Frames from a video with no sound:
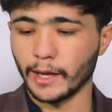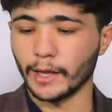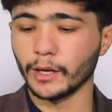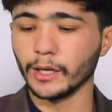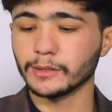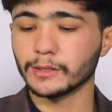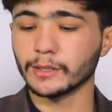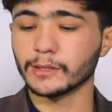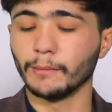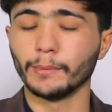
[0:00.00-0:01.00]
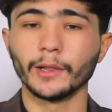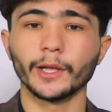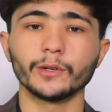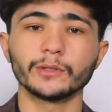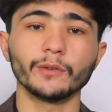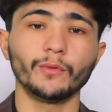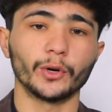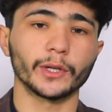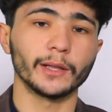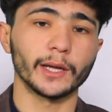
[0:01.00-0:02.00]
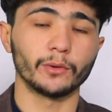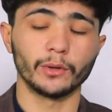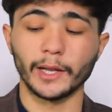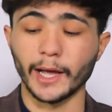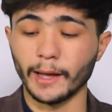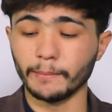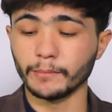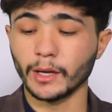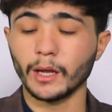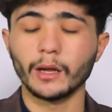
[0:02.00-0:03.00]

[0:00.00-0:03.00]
And the next example that you see for the letter lam,